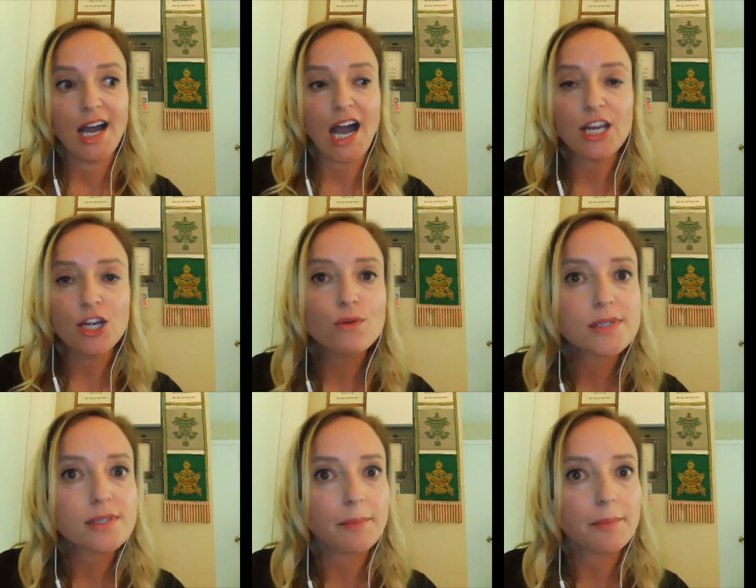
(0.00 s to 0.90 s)
I knew
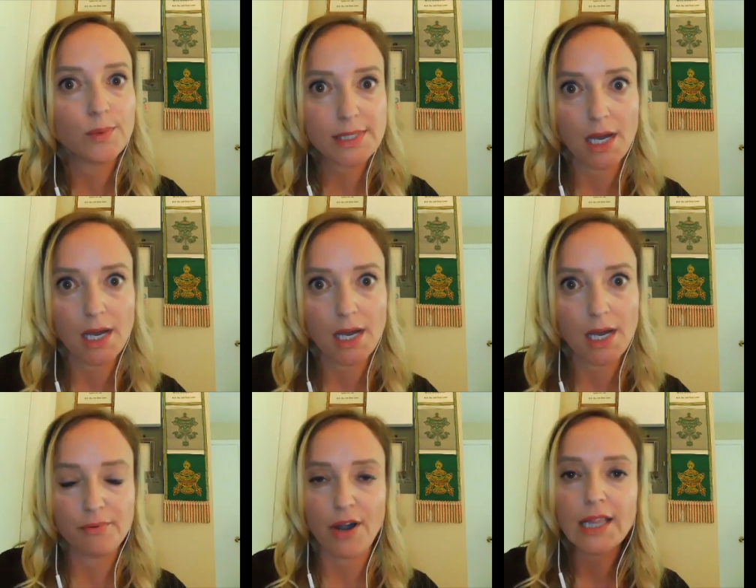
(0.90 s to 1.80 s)
something was
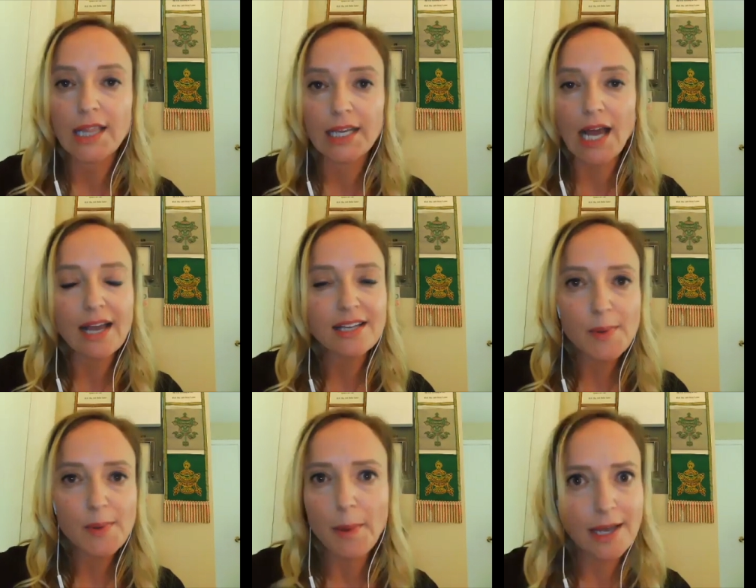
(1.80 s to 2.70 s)
up, right? Like I
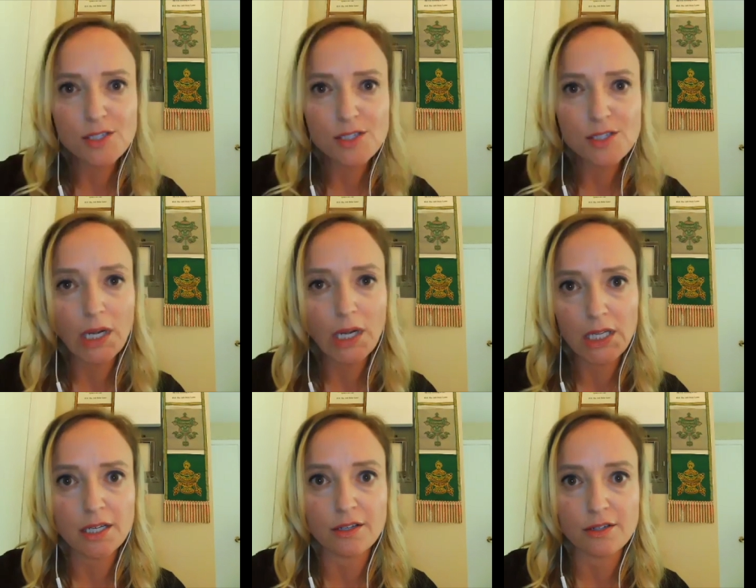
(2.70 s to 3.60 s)
spent the past 20
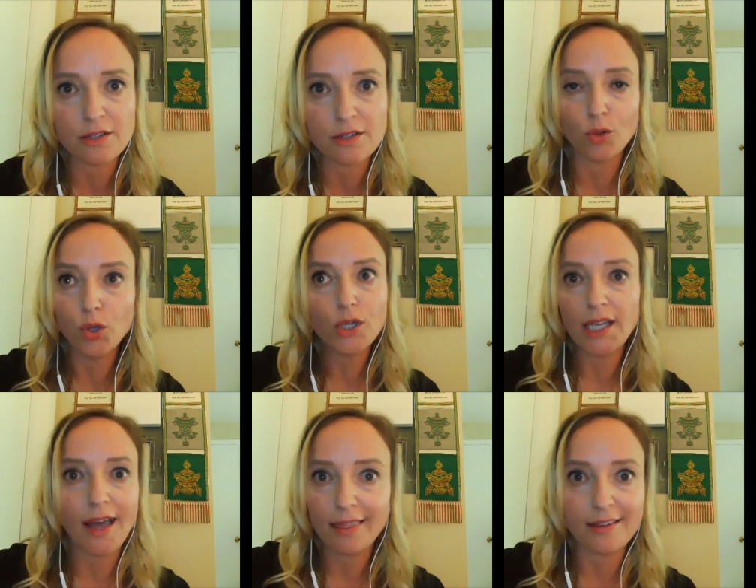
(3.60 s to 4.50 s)
years
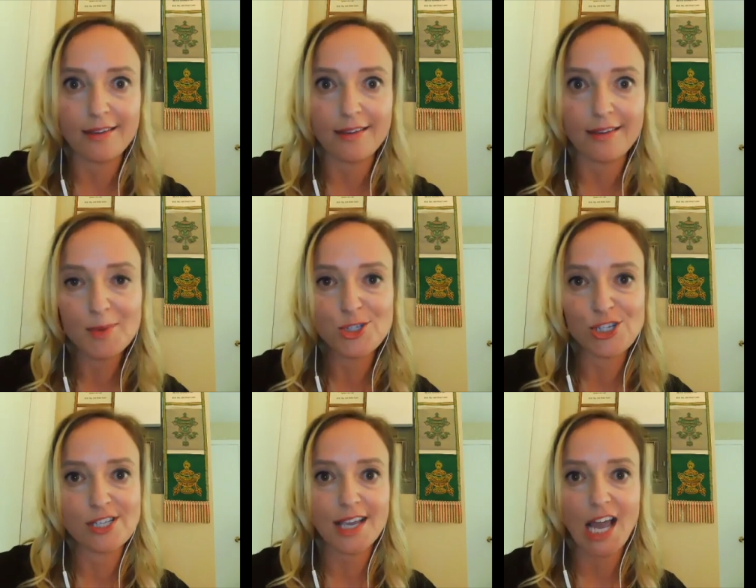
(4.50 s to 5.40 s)
looking at these
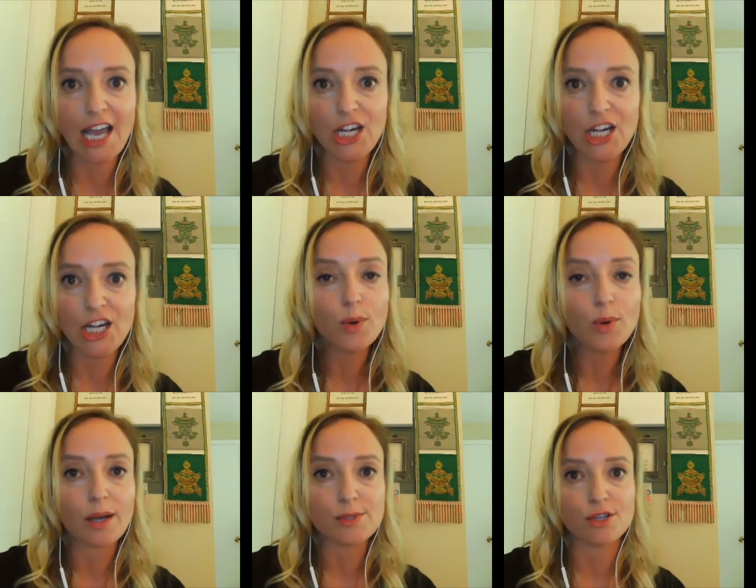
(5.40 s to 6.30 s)
images. Like I knew what
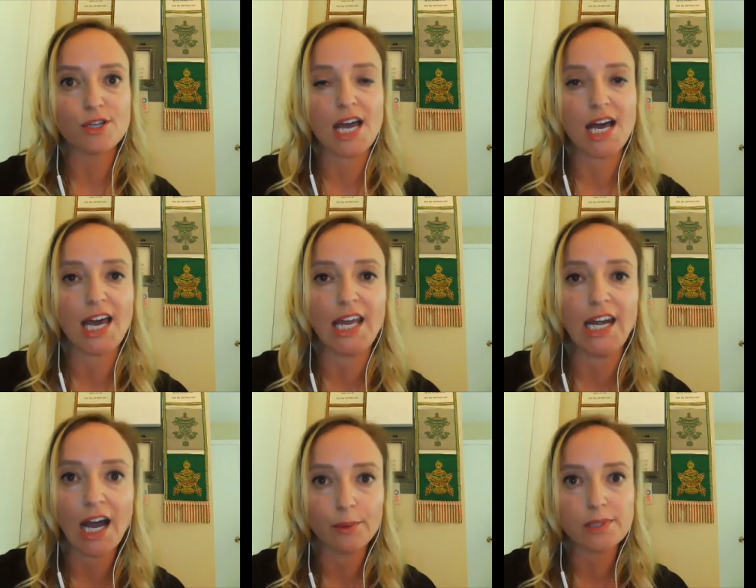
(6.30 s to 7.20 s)
I was looking at,
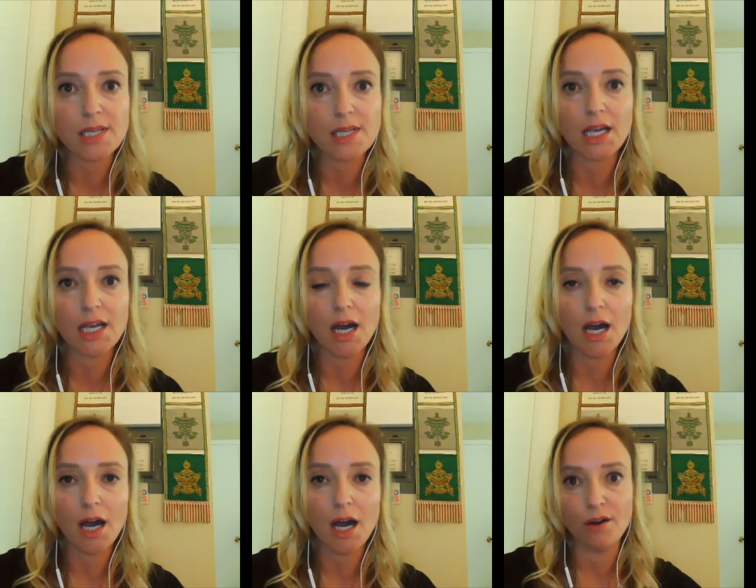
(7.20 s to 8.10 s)
and I was like,
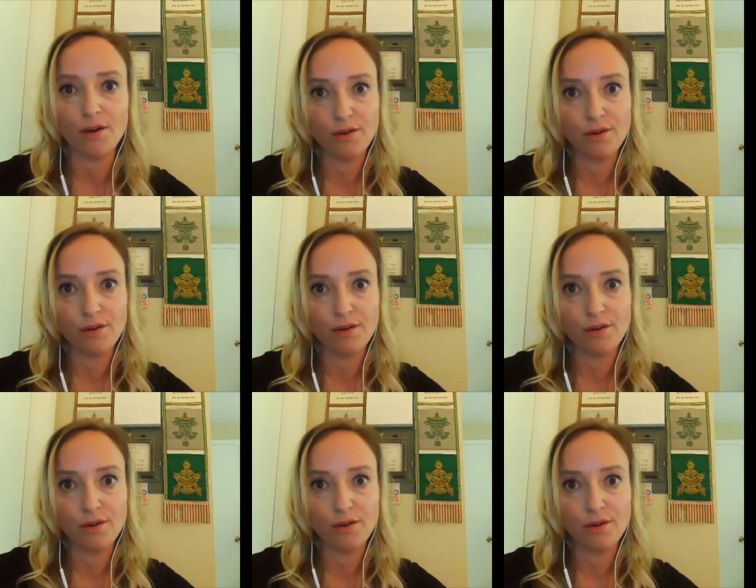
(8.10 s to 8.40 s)
uh-oh,